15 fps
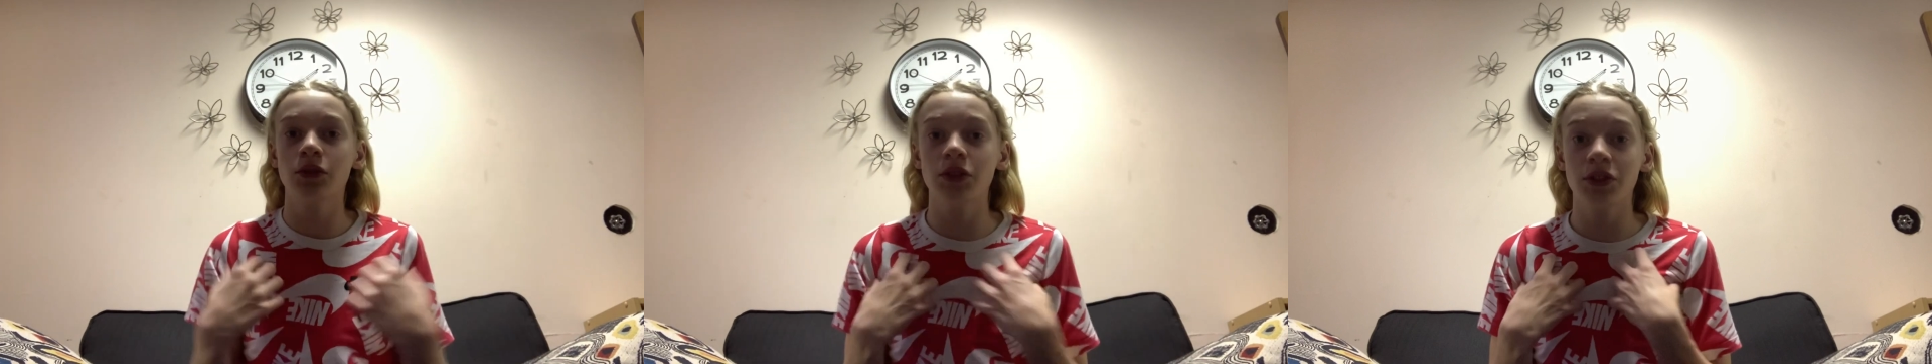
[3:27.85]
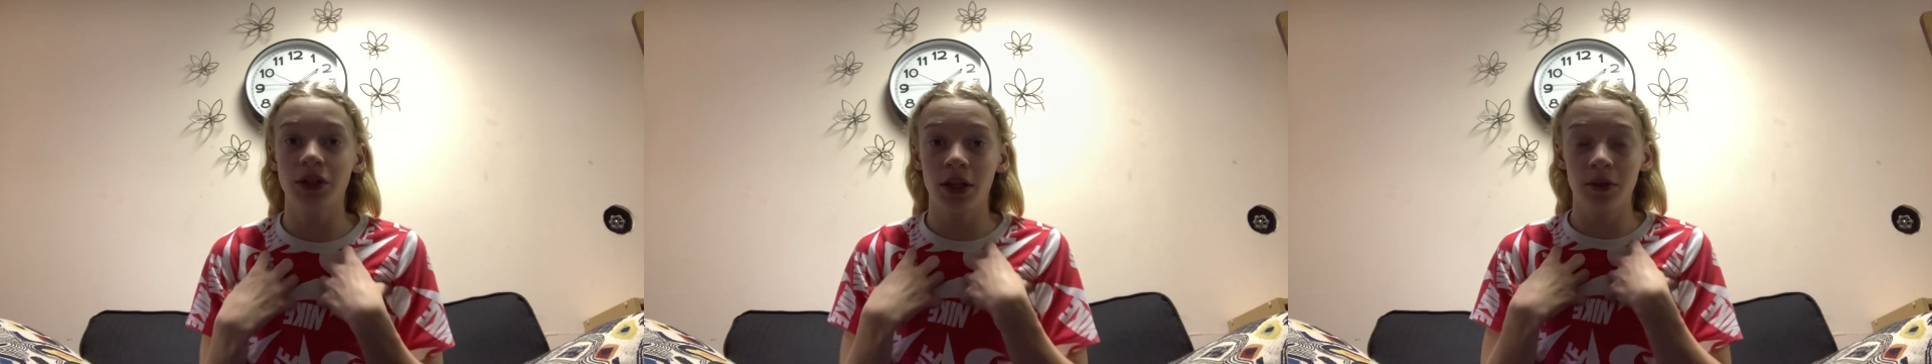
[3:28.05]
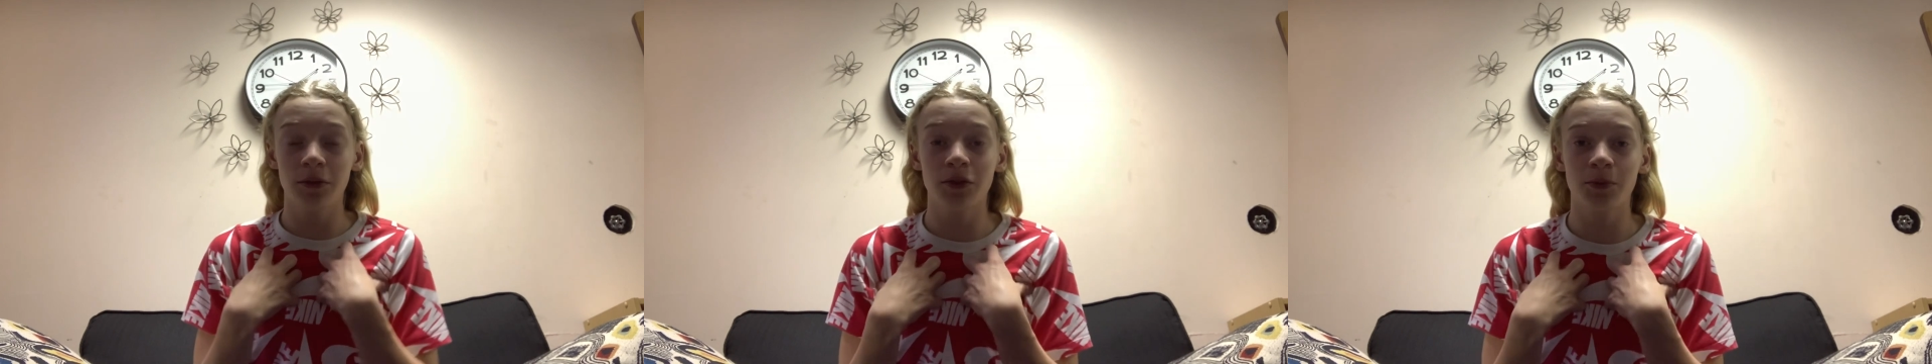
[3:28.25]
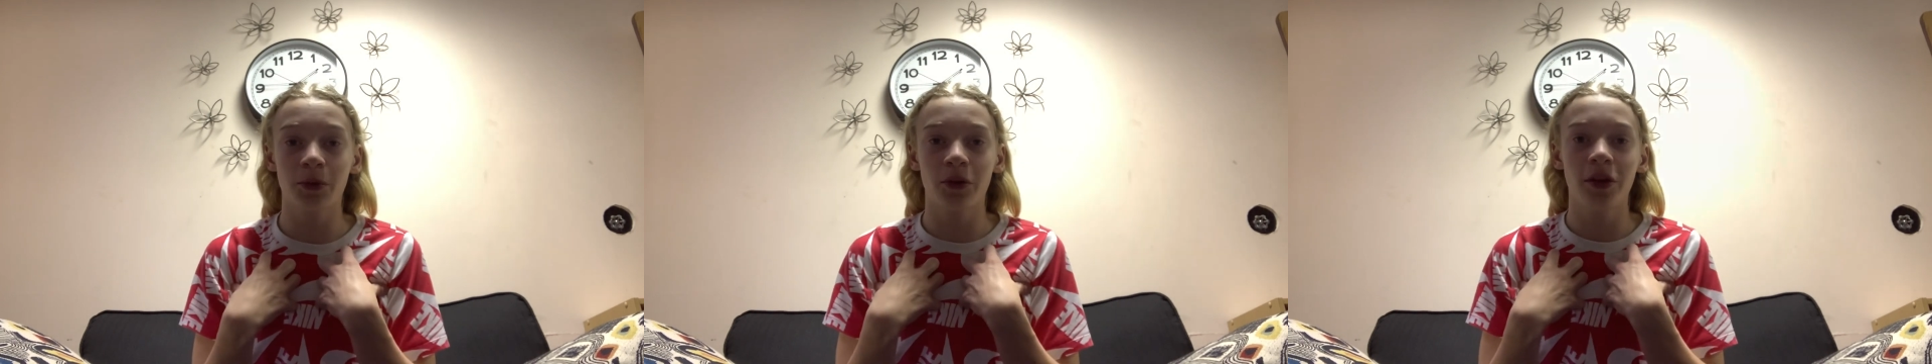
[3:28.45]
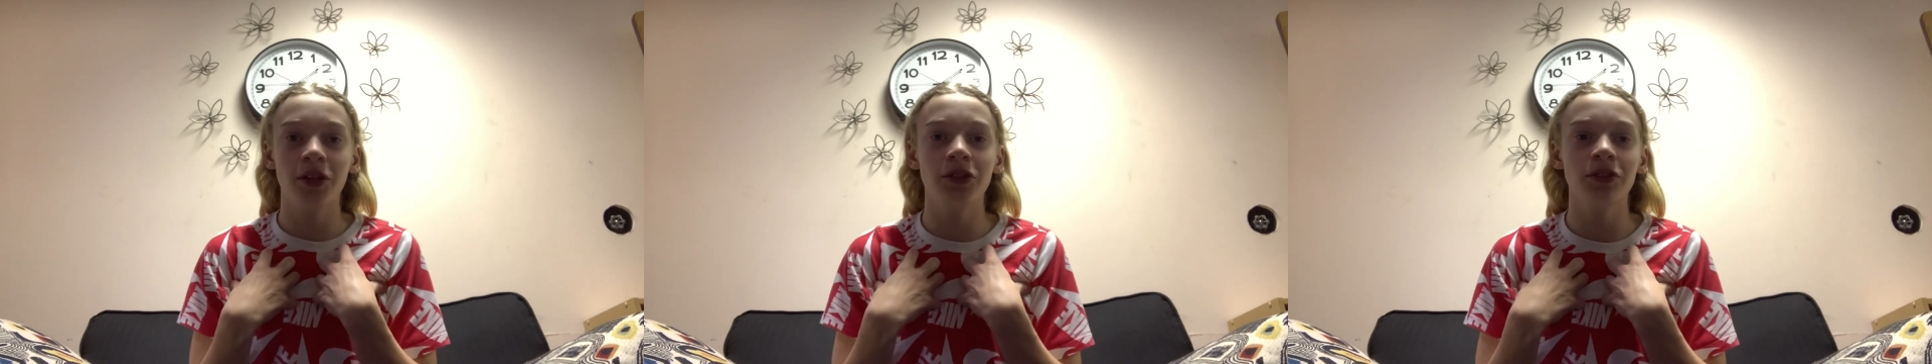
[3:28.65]
just
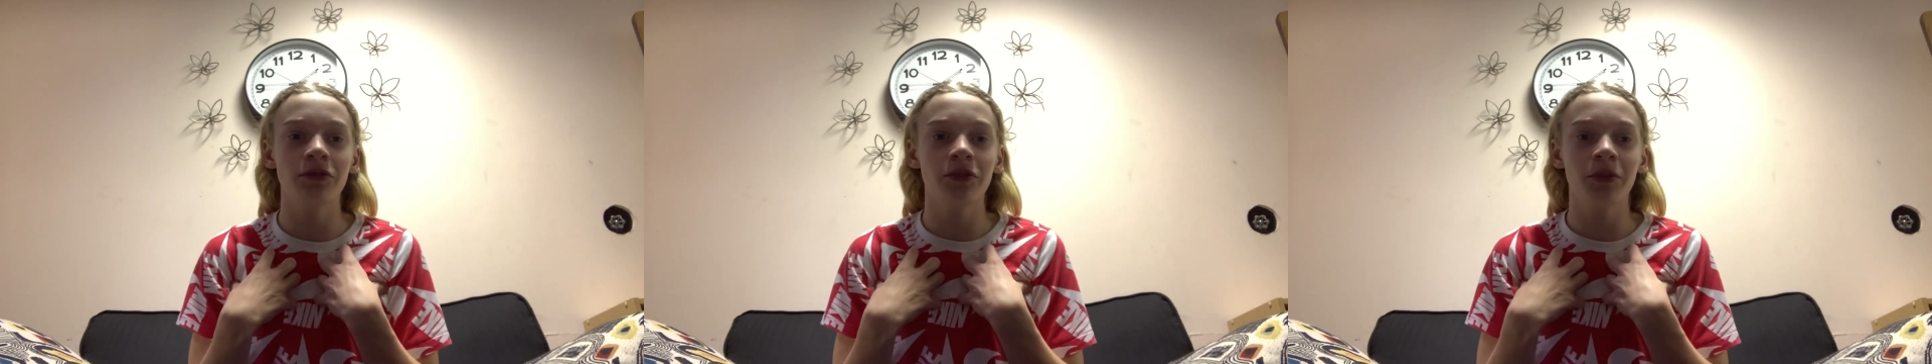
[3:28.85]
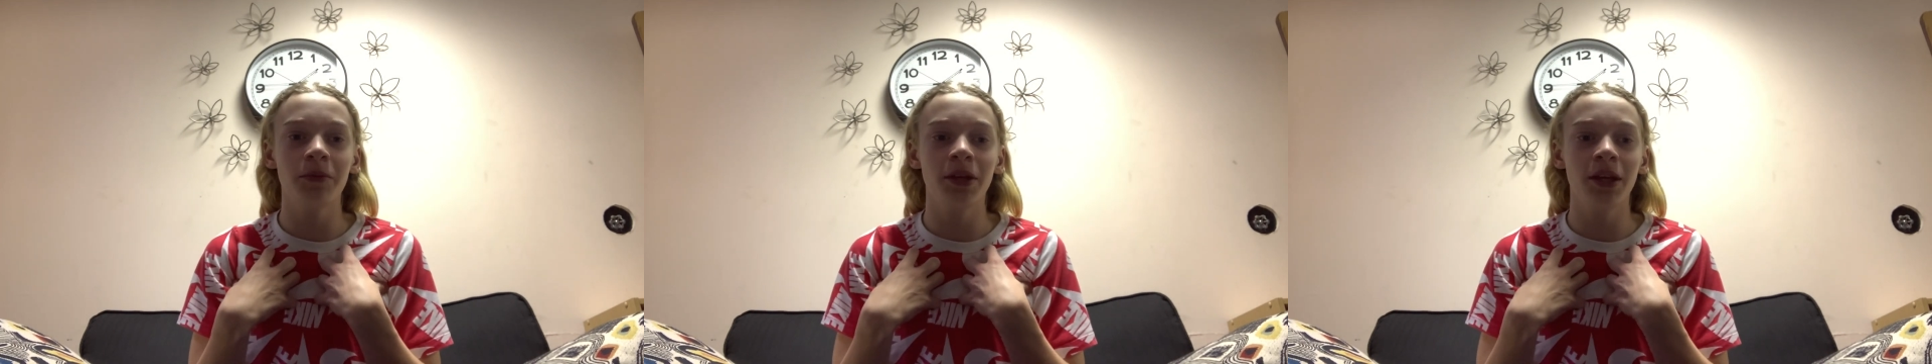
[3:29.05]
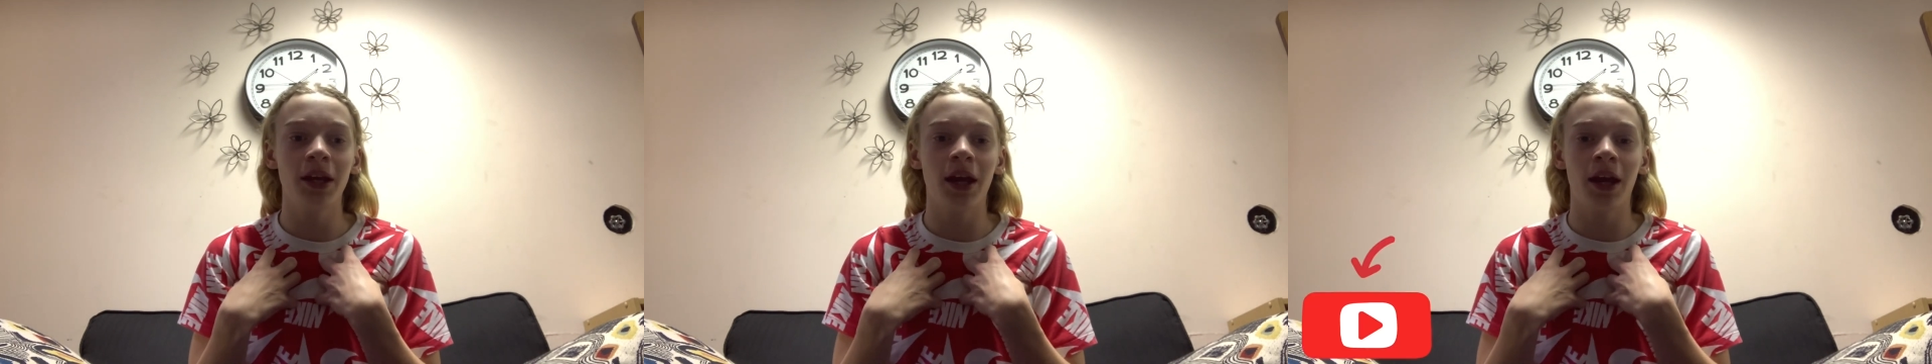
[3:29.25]
inspiration for me,